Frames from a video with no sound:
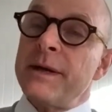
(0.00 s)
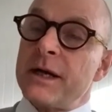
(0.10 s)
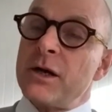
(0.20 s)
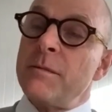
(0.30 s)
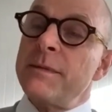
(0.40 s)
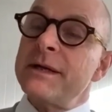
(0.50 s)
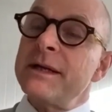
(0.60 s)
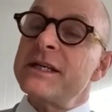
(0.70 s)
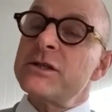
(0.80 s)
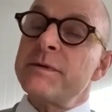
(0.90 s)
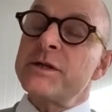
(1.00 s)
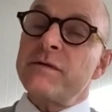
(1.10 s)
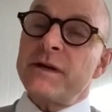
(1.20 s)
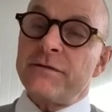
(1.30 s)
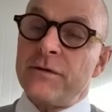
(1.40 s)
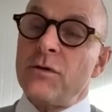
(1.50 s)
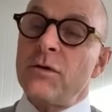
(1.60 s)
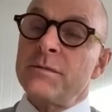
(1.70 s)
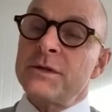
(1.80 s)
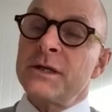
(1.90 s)
in a company that needs to be
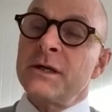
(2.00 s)
transformed.